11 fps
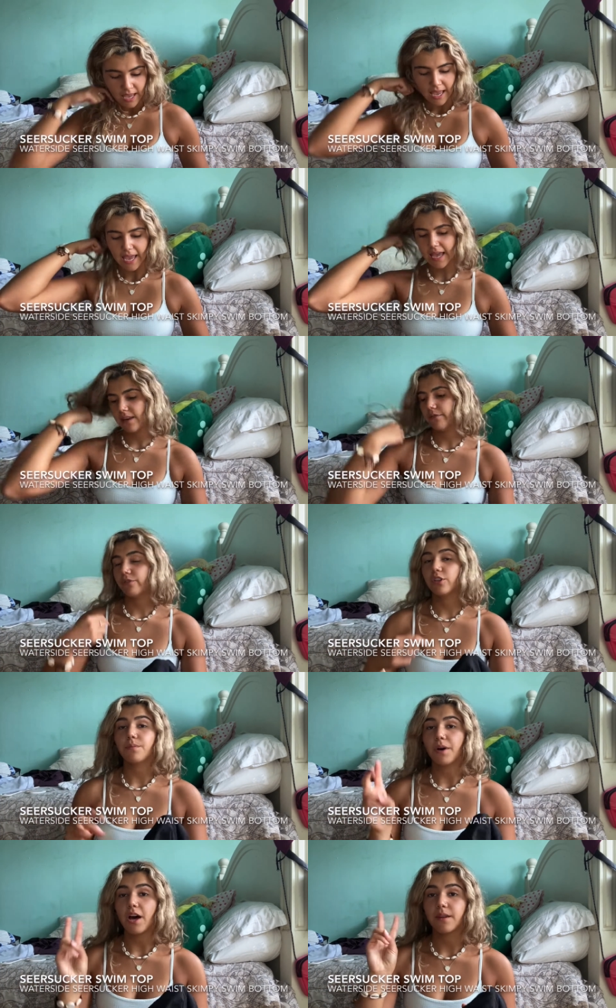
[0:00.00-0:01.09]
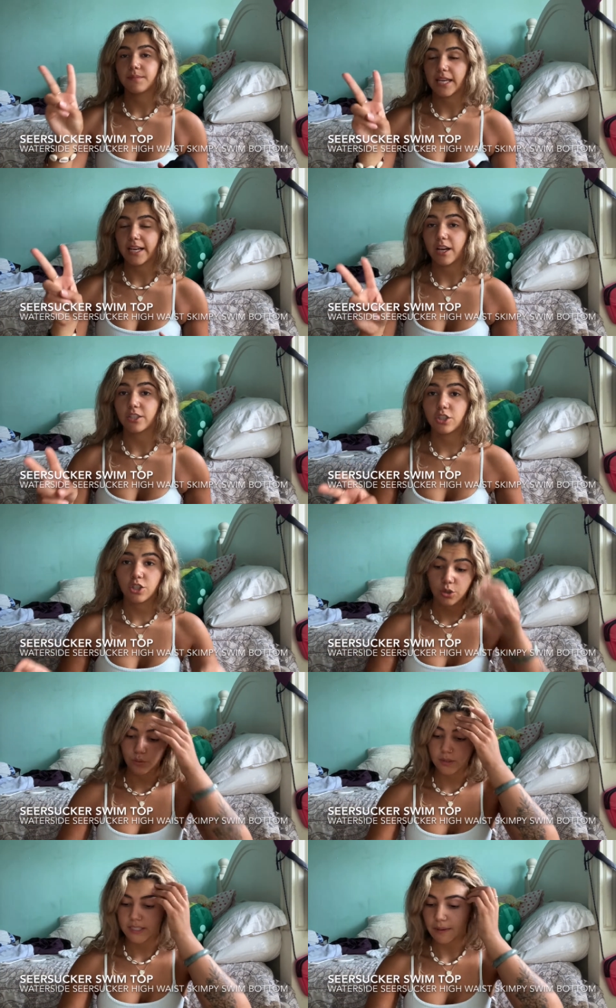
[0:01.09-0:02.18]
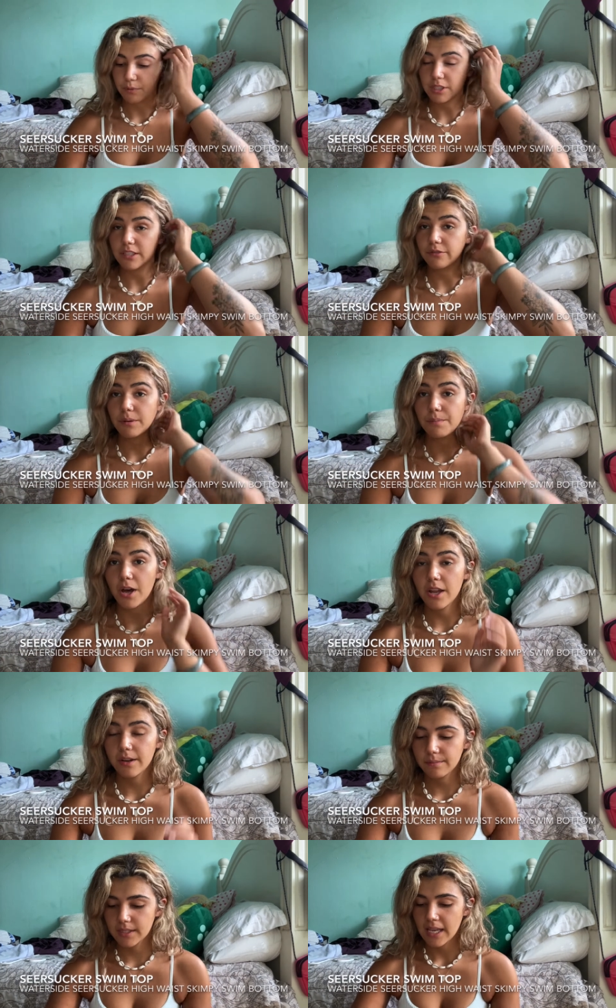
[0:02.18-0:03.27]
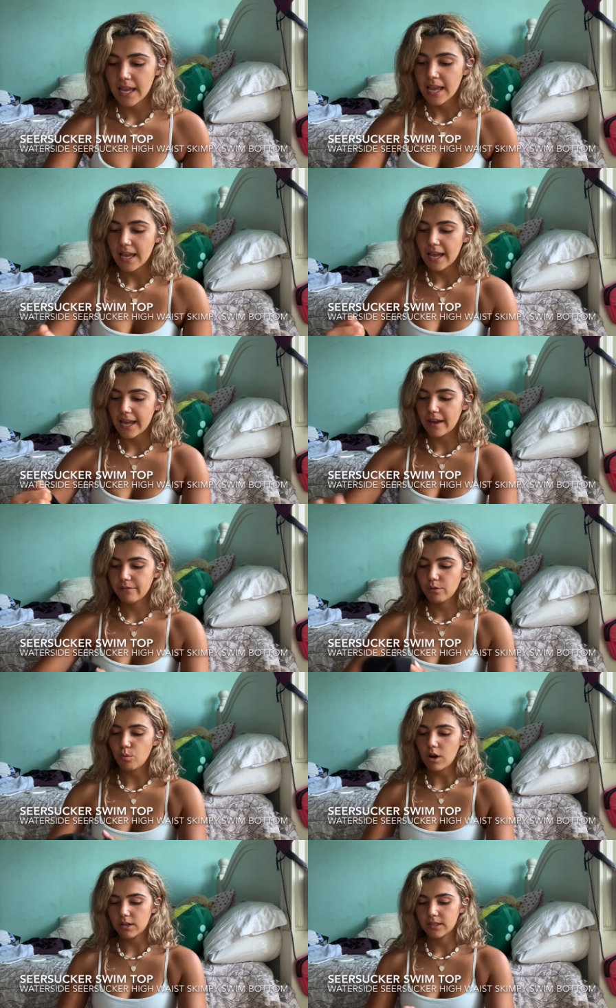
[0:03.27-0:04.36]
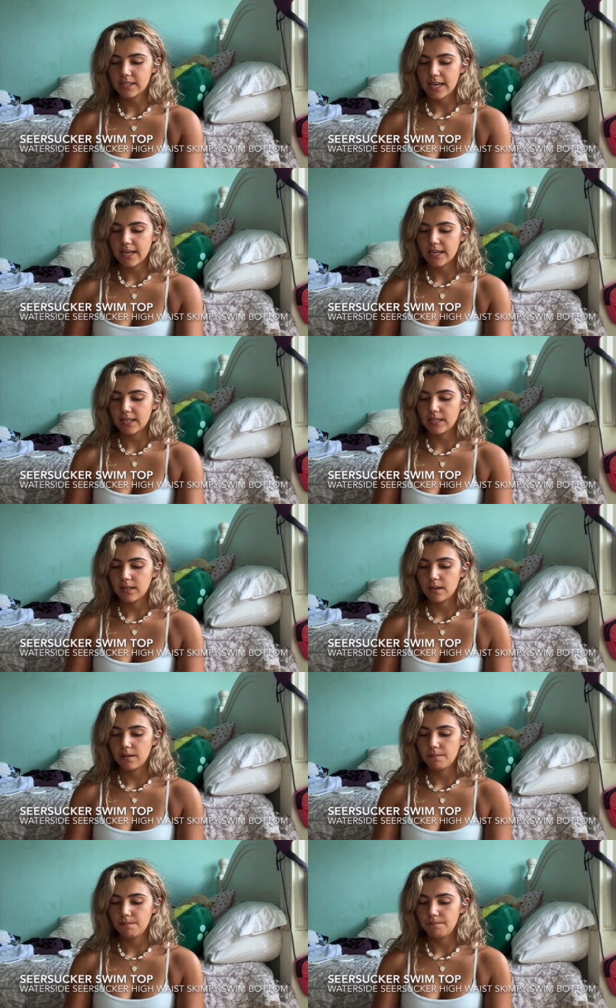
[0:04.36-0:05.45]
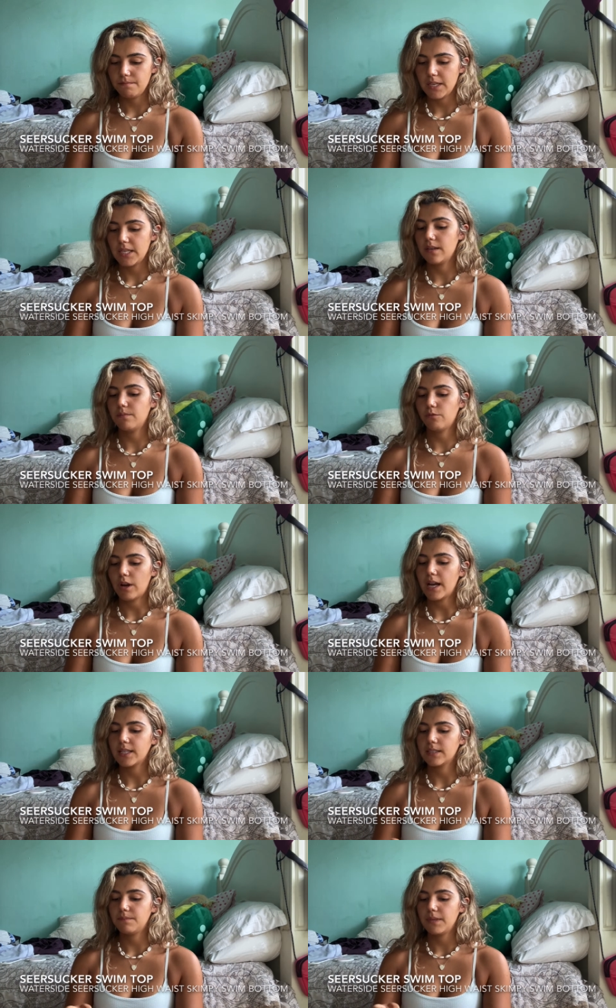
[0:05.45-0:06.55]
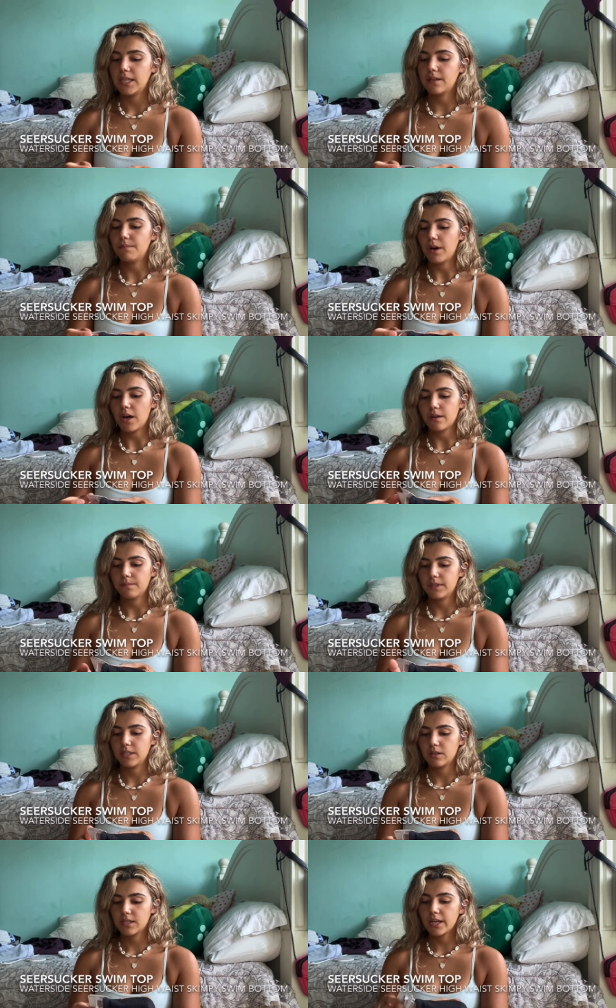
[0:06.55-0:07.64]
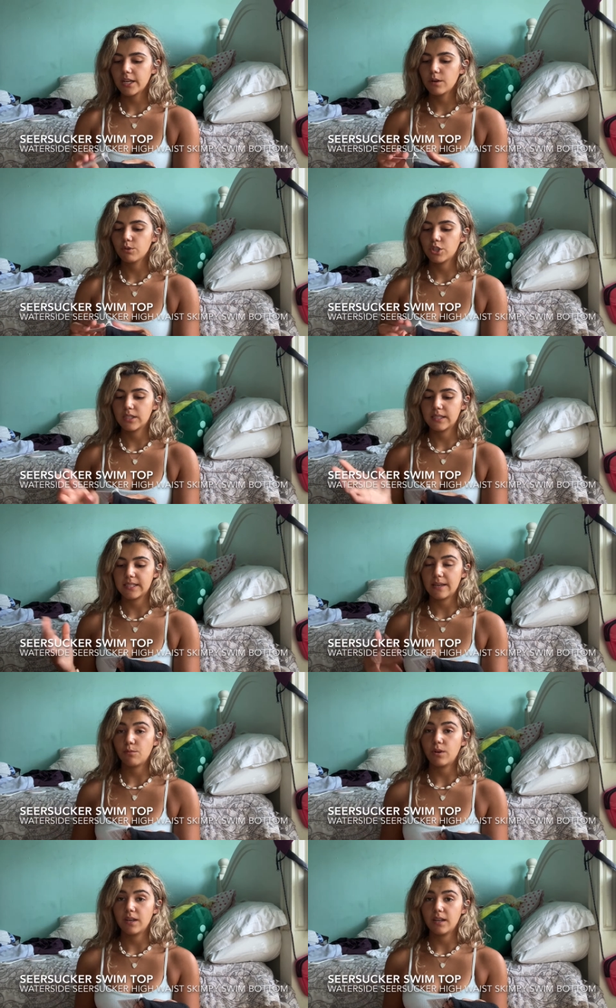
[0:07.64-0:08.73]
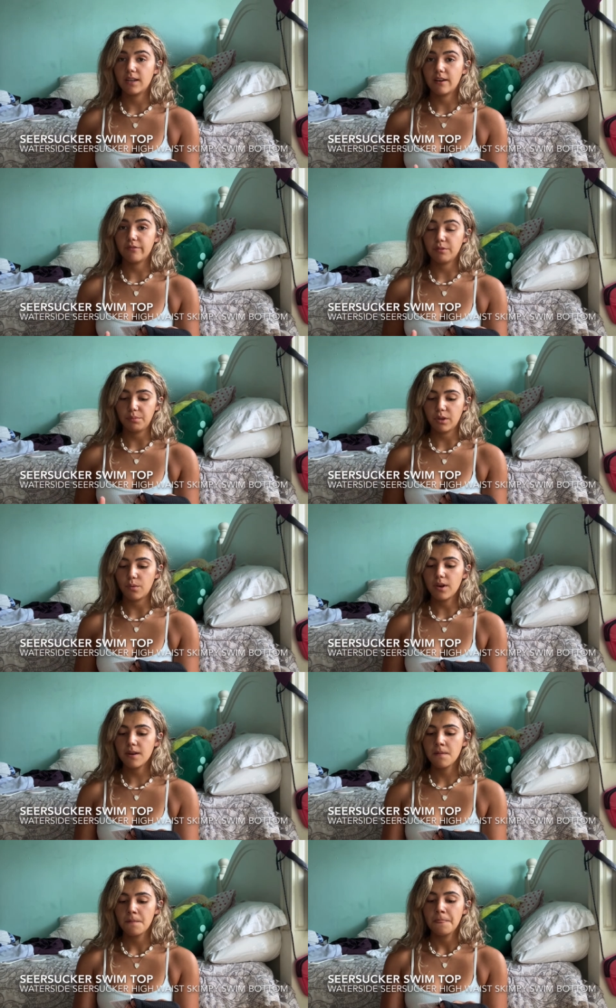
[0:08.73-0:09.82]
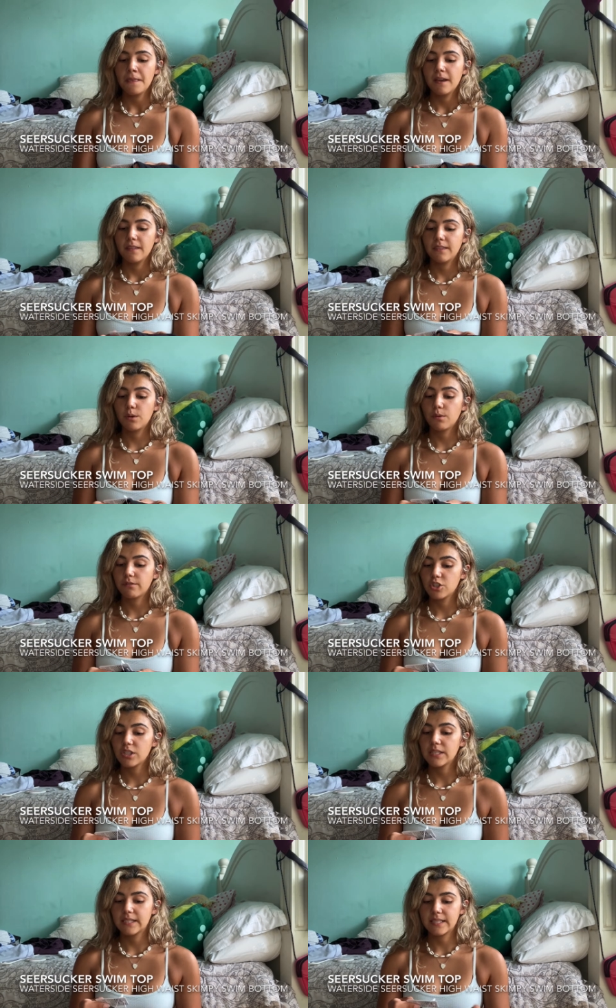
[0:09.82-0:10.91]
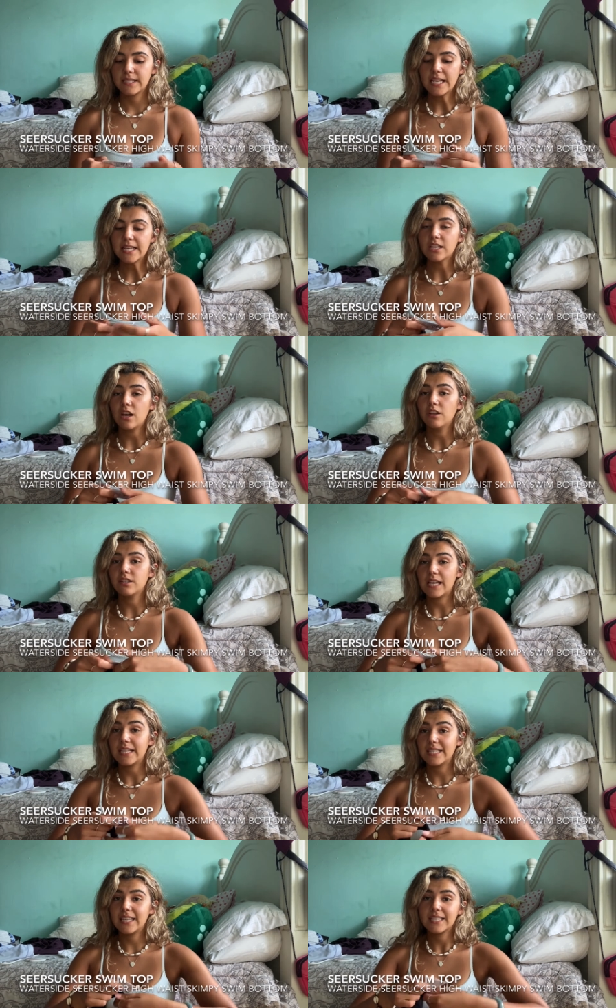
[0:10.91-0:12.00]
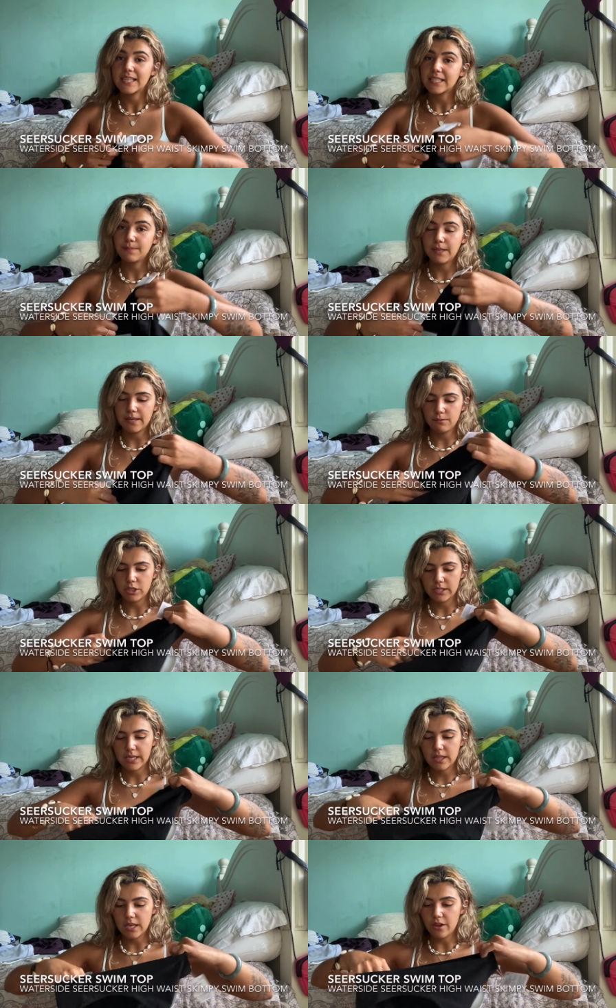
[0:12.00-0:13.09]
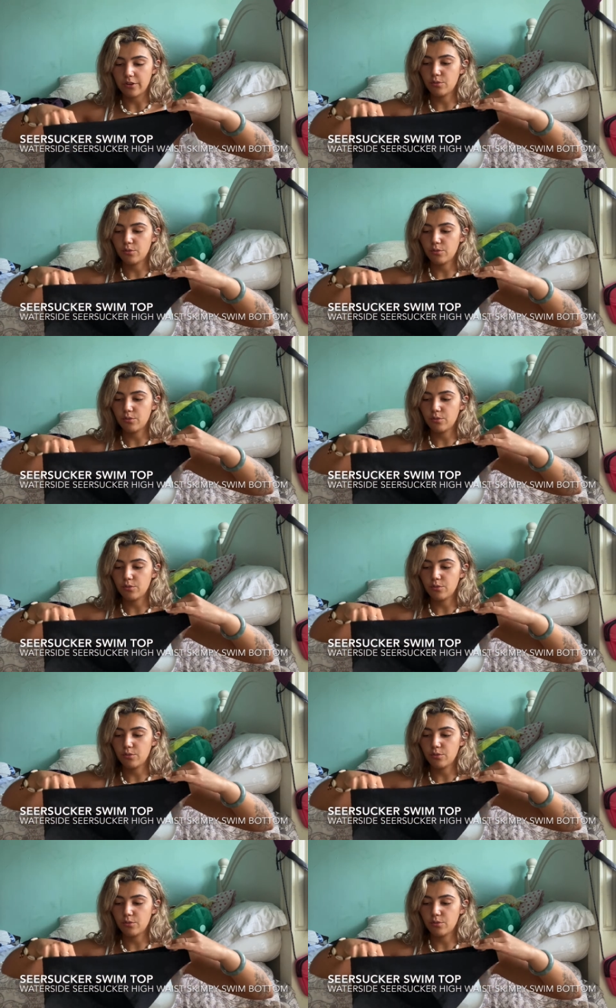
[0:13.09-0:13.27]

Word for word: And for the bottoms, I got two separate different bottoms. I have the Waterside medium rise, medium bottom seersucker, which is the same one of the blue one. They were originally $68. I did get a size medium, just like the other